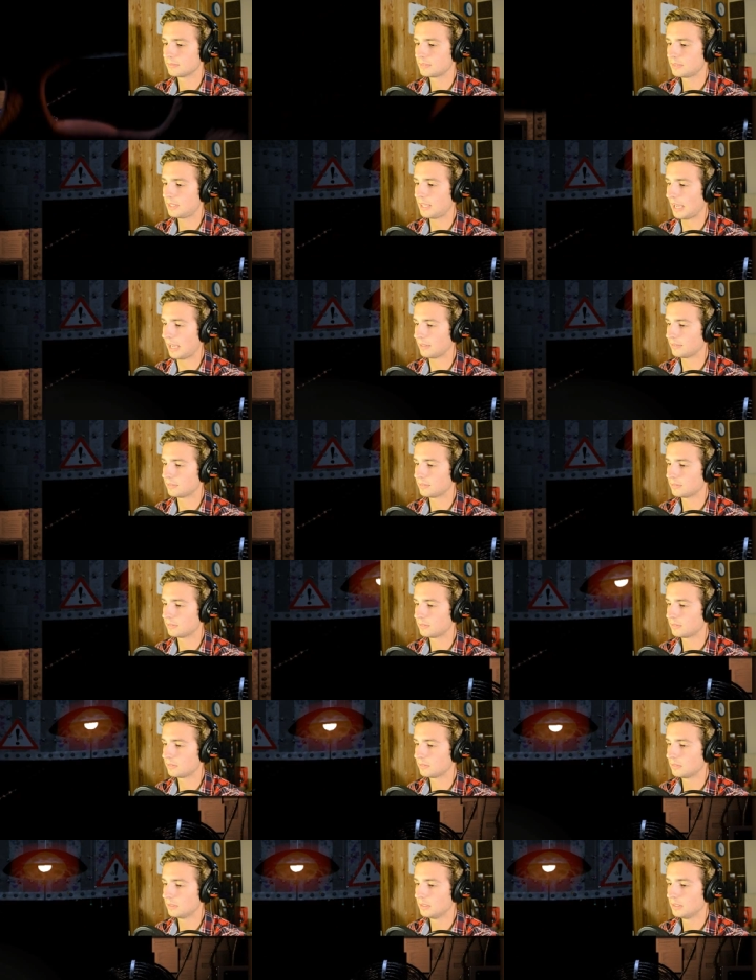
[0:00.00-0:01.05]
Okay.
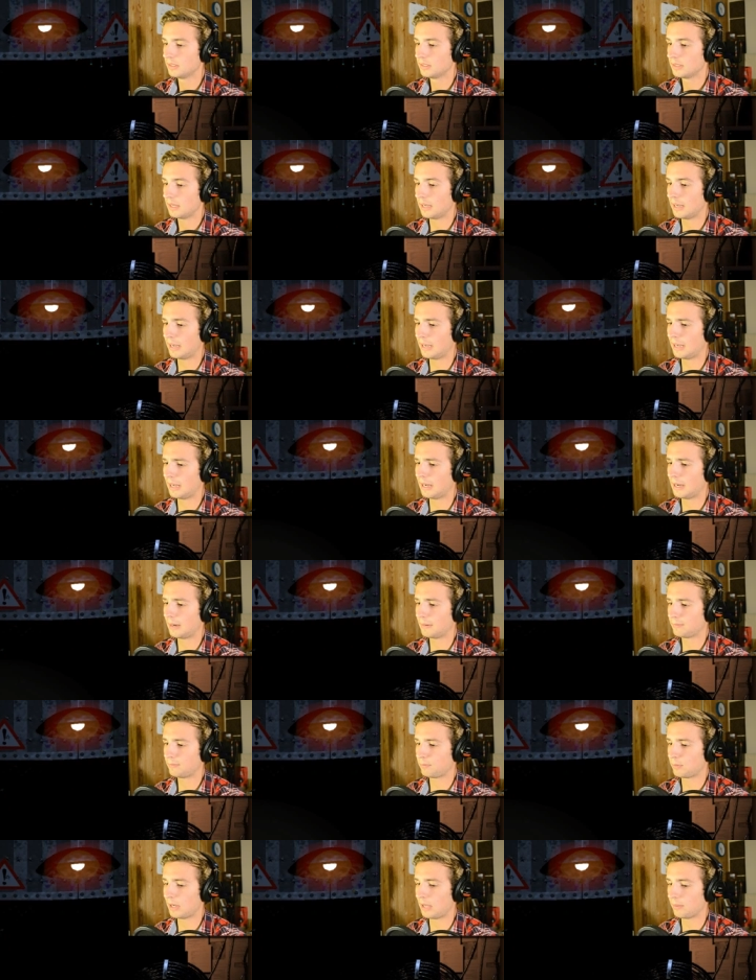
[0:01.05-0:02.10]
Oh,
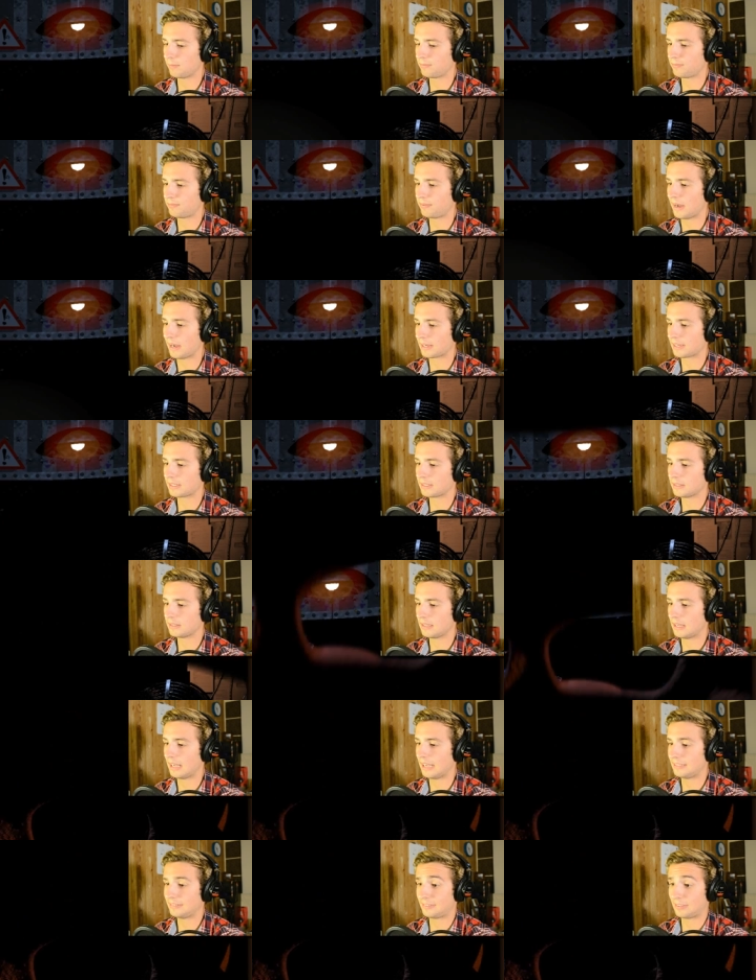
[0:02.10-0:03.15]
well, fuck.
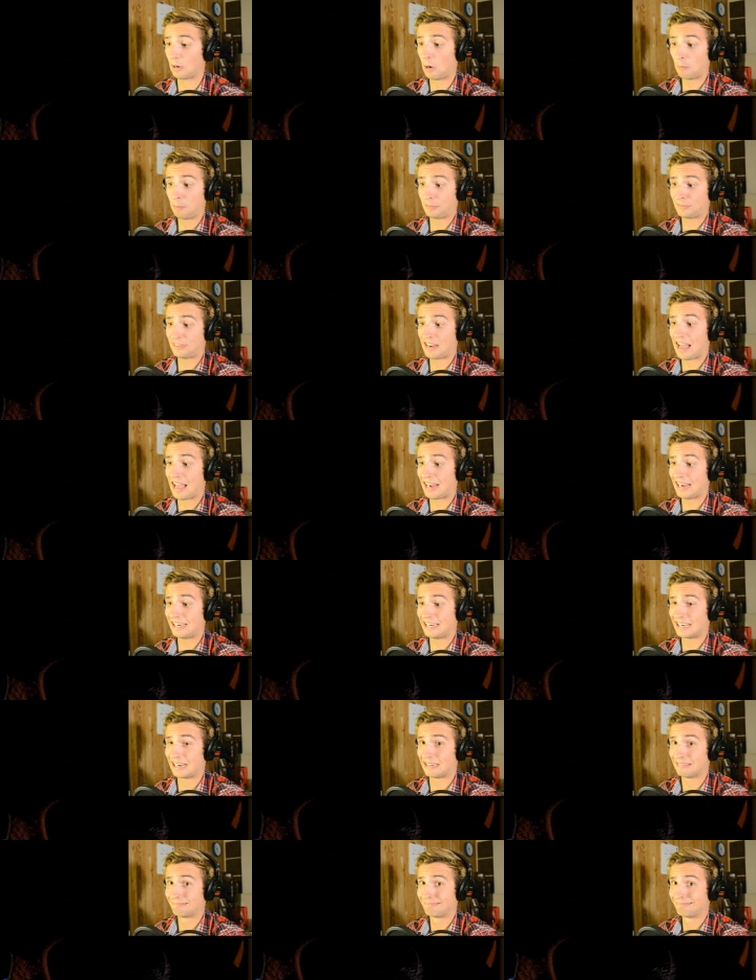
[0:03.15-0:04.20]
I hope it's not in
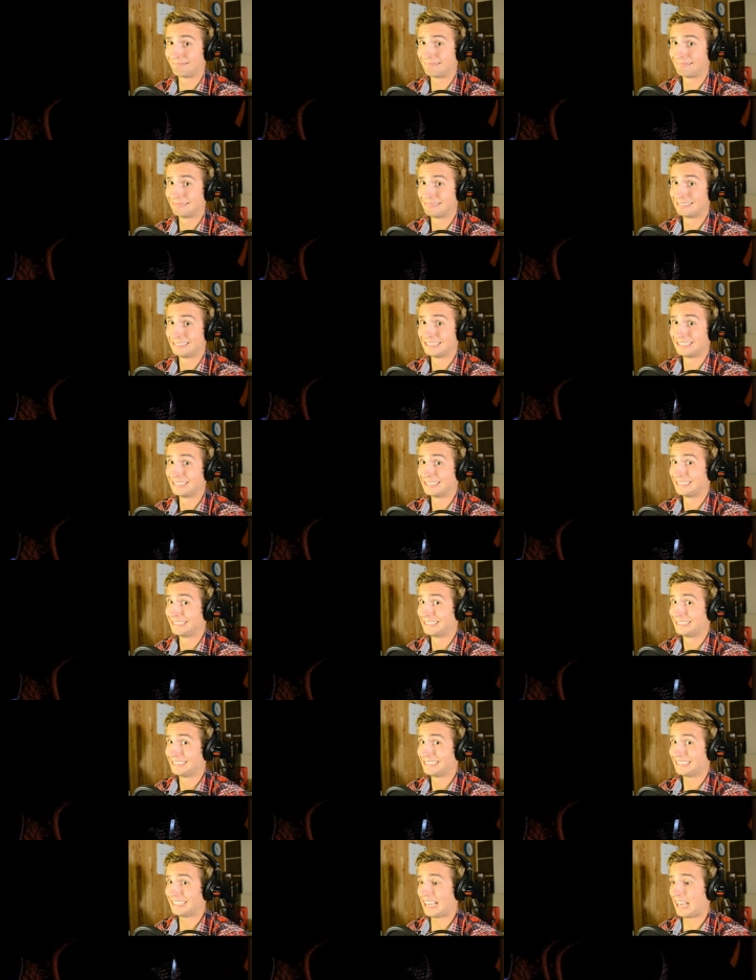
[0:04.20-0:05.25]
here.
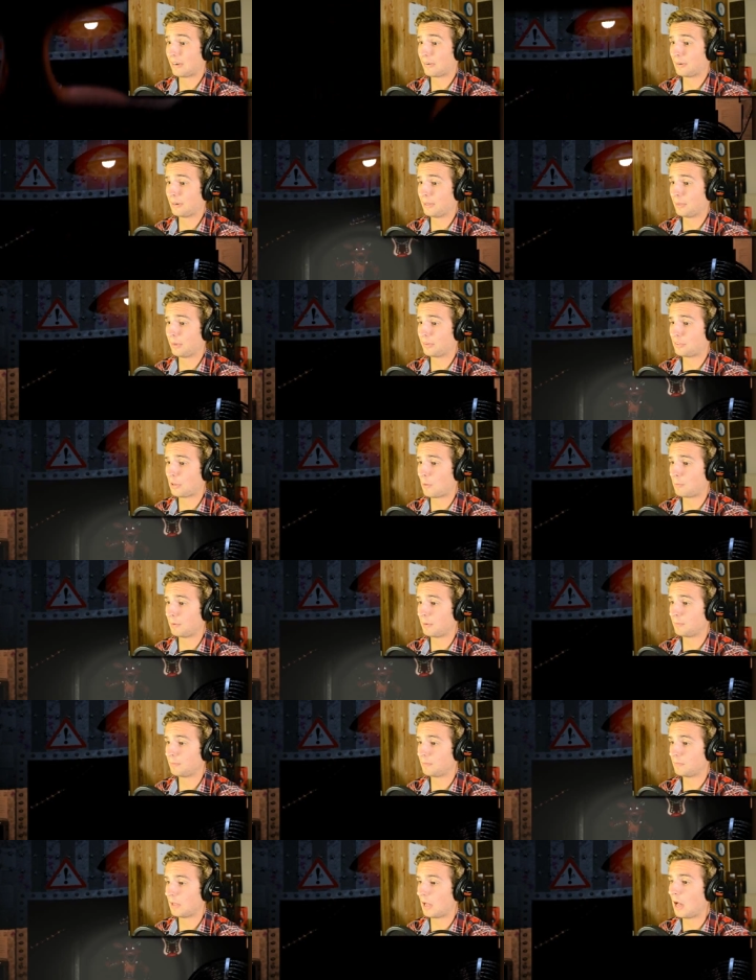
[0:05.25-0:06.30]
I really was
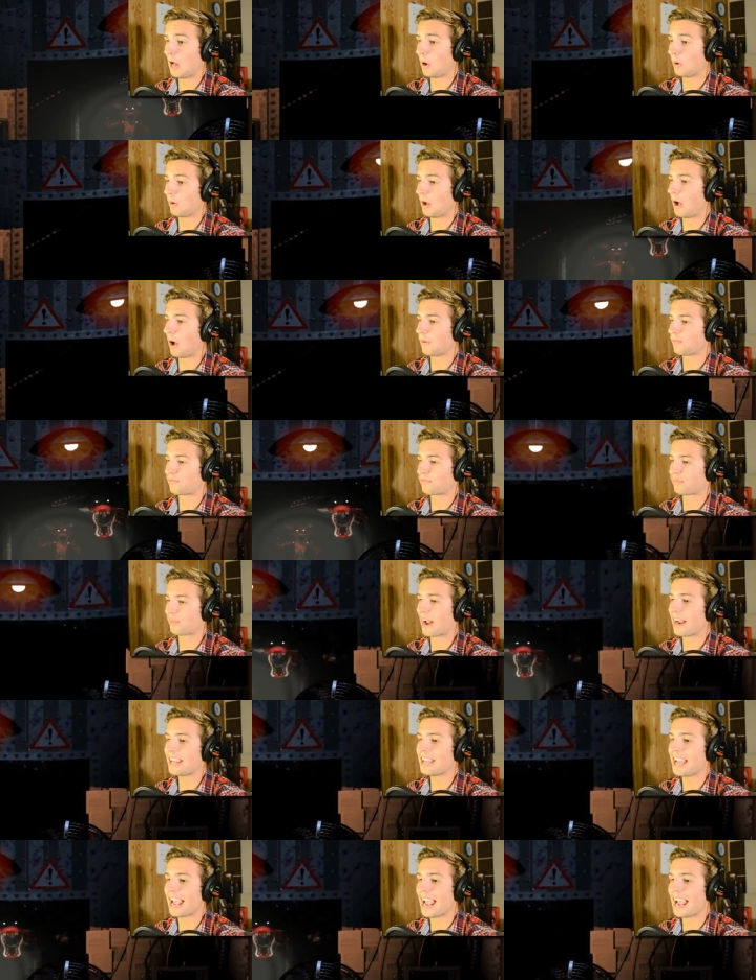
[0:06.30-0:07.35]
hoping. Oh, oh,
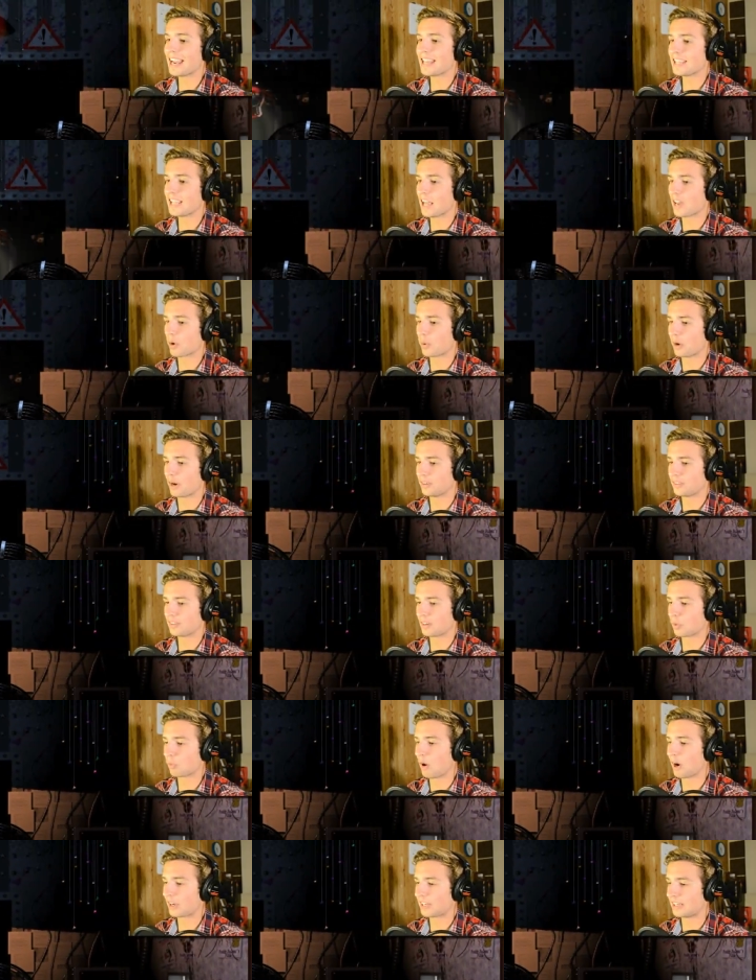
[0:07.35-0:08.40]
Freddy and the other one,
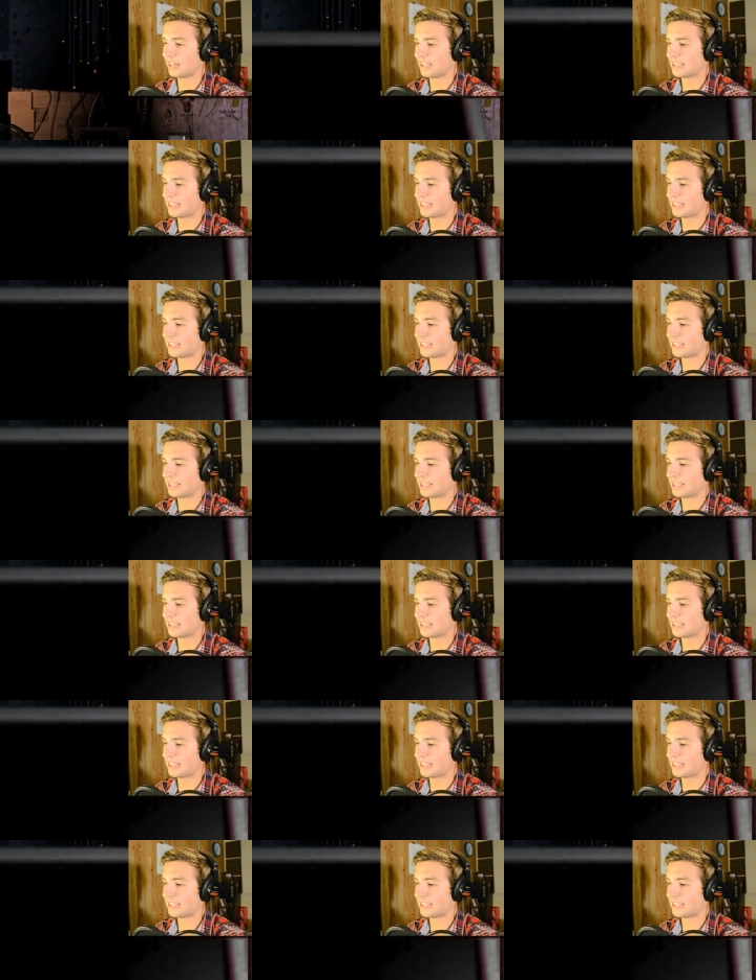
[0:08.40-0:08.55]
they're working